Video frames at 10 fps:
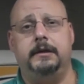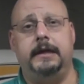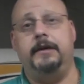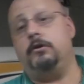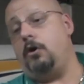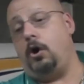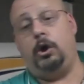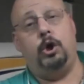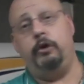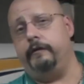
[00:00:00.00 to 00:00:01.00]
either
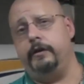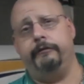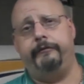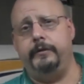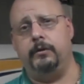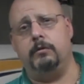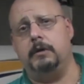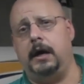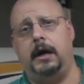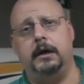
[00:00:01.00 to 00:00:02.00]
all over
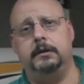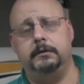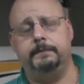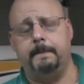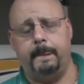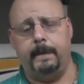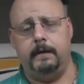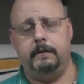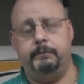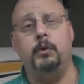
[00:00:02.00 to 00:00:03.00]
your
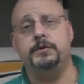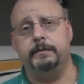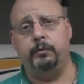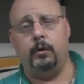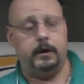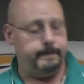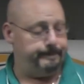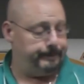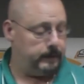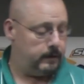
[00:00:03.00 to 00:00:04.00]
poster board
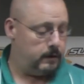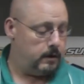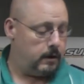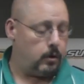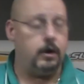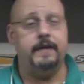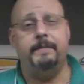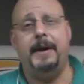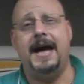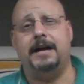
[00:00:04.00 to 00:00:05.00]
or on the
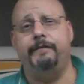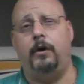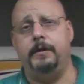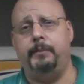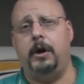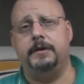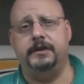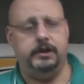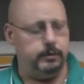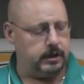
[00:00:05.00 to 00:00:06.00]
back of all the parts
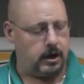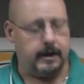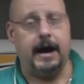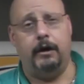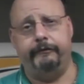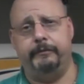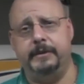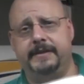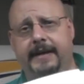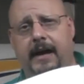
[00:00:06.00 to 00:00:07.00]
that you would cut out from
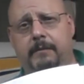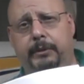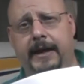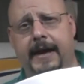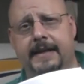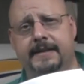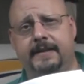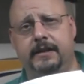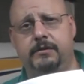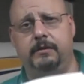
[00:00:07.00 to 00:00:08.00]
these tiled plans
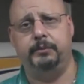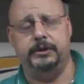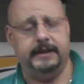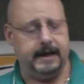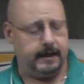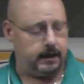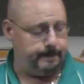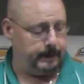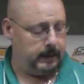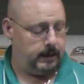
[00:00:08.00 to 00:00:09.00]
that you would put together,
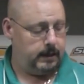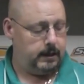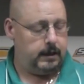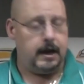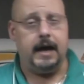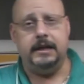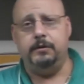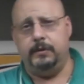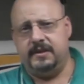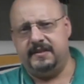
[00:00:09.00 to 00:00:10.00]
and
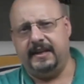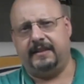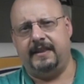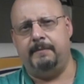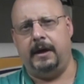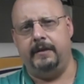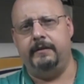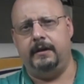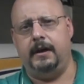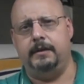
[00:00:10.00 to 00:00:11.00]
you would stick them
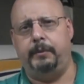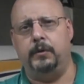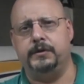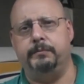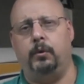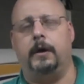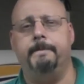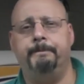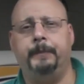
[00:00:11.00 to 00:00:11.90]
on the poster board.